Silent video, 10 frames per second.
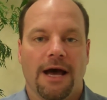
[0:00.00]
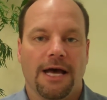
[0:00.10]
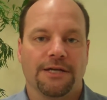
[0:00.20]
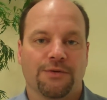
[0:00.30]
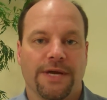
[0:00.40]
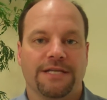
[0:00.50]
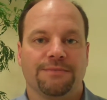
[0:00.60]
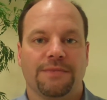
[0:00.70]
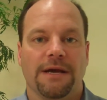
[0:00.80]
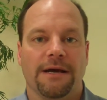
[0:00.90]
Has
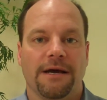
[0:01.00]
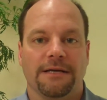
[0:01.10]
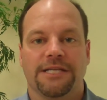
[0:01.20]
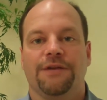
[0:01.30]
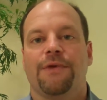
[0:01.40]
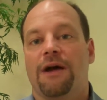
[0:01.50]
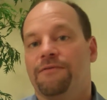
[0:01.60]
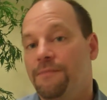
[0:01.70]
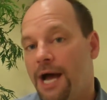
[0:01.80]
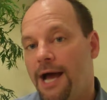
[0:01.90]
raised a seed round
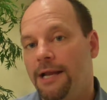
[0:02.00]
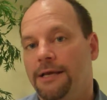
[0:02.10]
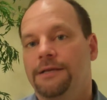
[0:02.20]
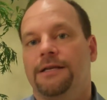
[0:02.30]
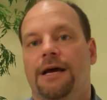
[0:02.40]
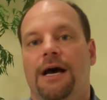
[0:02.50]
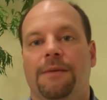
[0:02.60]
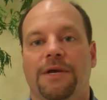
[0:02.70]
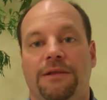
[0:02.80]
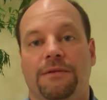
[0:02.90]
from Highland,
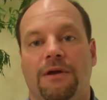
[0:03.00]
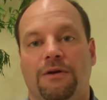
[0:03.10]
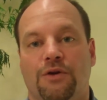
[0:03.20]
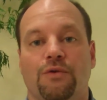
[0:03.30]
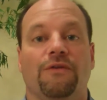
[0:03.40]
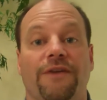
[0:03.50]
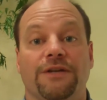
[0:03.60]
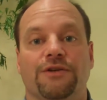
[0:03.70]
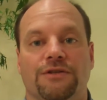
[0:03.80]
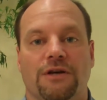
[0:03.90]
and Google
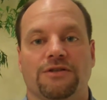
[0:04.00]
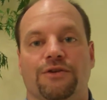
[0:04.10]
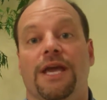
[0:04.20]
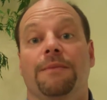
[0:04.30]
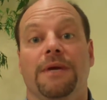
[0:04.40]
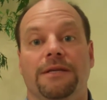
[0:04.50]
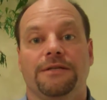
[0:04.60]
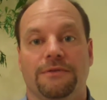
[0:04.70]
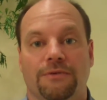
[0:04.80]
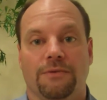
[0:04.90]
Ventures also came in
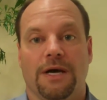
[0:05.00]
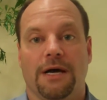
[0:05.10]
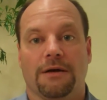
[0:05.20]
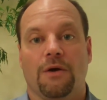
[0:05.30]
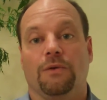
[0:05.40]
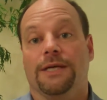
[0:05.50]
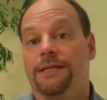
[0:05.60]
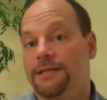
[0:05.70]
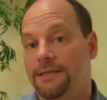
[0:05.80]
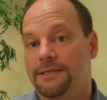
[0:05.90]
to co-lead
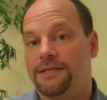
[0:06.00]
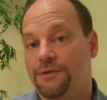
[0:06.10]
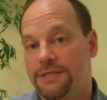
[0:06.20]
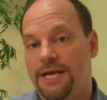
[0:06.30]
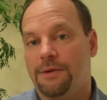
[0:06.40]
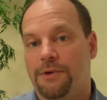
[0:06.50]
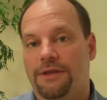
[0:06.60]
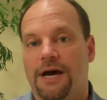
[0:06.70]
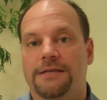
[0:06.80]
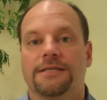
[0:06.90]
the Series A
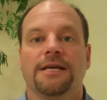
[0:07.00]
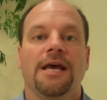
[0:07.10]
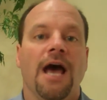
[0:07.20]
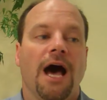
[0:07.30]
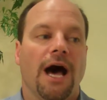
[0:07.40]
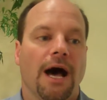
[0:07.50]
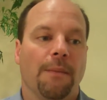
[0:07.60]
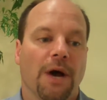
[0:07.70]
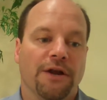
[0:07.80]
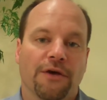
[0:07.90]
with us.
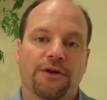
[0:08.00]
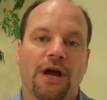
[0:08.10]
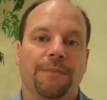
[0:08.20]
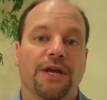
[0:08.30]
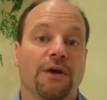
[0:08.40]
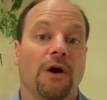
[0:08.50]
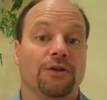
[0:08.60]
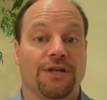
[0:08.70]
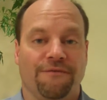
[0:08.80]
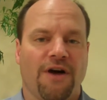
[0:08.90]
Another company
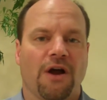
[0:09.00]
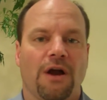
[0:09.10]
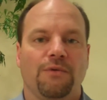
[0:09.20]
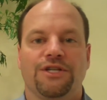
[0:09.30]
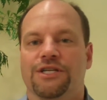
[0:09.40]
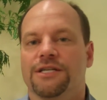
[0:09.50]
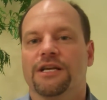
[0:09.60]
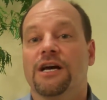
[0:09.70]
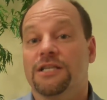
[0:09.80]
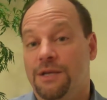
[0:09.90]
called Gemvara, which is in
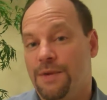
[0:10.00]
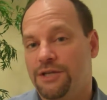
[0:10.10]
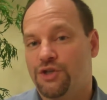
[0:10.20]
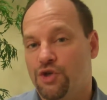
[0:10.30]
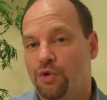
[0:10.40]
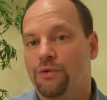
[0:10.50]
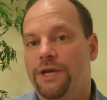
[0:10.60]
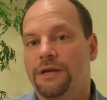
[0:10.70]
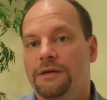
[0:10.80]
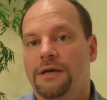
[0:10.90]
the customized
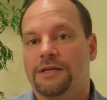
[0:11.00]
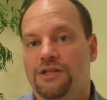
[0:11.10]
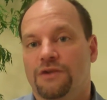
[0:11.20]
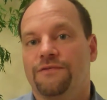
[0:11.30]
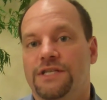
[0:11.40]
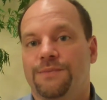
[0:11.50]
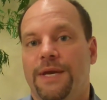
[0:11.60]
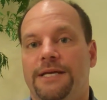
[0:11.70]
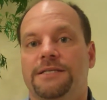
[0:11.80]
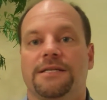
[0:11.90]
jewelry service
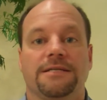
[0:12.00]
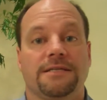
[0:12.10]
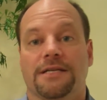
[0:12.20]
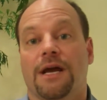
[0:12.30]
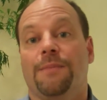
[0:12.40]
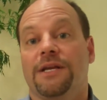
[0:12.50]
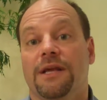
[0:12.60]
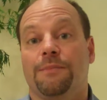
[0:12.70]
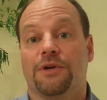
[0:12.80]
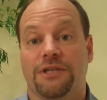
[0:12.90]
space. This is a company
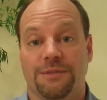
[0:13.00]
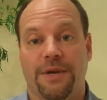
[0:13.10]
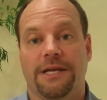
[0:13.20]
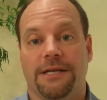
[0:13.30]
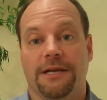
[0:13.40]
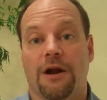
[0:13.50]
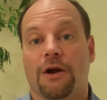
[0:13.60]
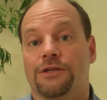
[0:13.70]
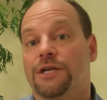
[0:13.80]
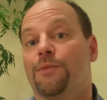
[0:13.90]
that participated in
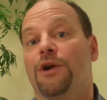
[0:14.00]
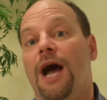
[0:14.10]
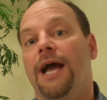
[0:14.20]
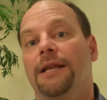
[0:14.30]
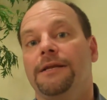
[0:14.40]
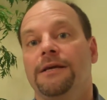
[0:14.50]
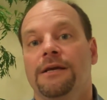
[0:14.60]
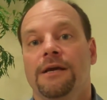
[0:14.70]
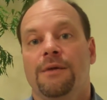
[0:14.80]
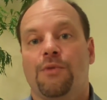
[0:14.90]
our Summer at Highland
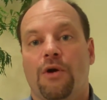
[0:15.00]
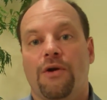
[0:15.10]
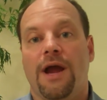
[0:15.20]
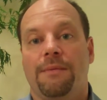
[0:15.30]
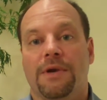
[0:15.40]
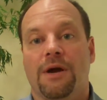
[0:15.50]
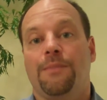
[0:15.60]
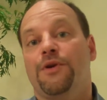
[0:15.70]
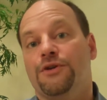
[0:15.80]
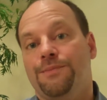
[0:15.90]
program a
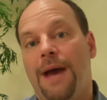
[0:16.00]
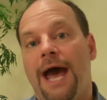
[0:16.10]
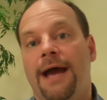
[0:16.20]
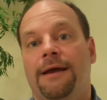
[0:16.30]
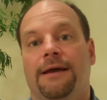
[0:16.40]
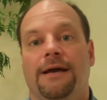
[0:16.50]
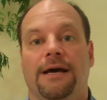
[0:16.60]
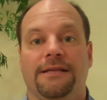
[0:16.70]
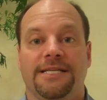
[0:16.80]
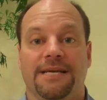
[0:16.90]
couple years back.
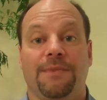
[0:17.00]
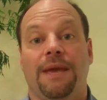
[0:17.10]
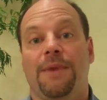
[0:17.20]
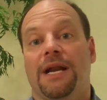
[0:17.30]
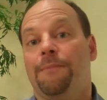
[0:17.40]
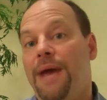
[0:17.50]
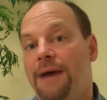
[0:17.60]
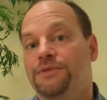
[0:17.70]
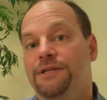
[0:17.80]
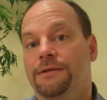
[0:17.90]
The team came out of
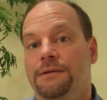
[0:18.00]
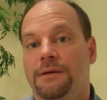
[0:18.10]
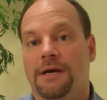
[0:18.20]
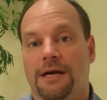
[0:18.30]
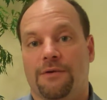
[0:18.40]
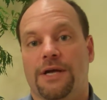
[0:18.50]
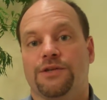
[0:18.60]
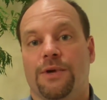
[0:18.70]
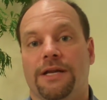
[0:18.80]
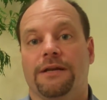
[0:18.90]
Babson,
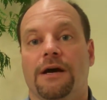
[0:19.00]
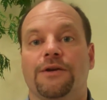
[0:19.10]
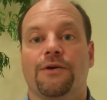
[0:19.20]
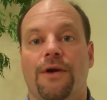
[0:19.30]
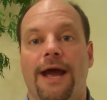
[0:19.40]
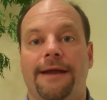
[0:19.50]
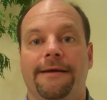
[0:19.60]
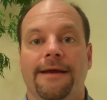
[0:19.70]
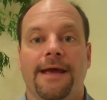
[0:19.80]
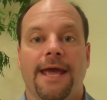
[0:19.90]
graduated undergrad,
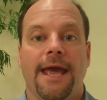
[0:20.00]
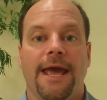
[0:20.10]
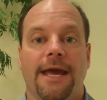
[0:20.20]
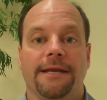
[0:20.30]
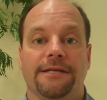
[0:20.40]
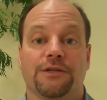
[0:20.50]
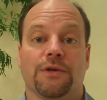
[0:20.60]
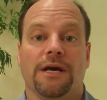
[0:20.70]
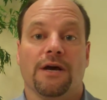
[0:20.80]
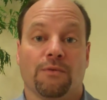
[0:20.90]
and
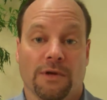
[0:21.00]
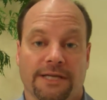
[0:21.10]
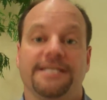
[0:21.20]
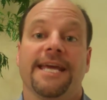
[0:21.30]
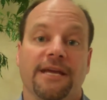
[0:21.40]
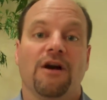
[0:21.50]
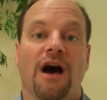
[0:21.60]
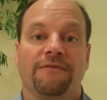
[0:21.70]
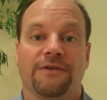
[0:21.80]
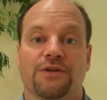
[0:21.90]
is really taking
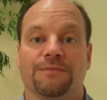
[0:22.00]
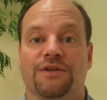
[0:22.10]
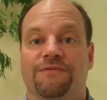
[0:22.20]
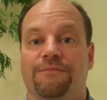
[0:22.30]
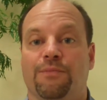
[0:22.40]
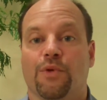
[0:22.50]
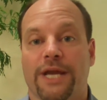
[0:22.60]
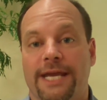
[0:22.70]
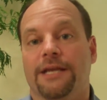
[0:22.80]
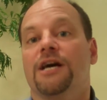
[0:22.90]
off in terms of
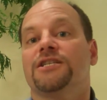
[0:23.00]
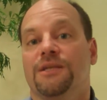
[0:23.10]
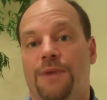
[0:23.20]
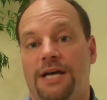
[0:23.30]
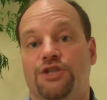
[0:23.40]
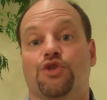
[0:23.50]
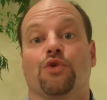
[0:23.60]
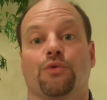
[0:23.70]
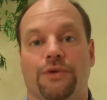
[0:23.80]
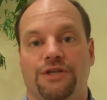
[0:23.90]
bringing customized
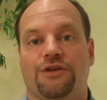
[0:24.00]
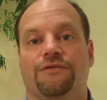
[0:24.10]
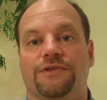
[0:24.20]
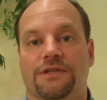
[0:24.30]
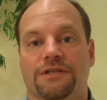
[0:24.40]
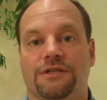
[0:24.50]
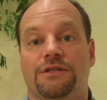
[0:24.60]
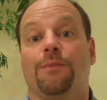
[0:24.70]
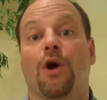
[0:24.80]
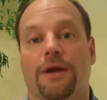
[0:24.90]
jewelry services
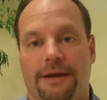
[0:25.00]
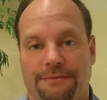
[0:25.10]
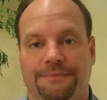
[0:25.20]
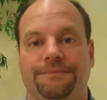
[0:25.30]
to market.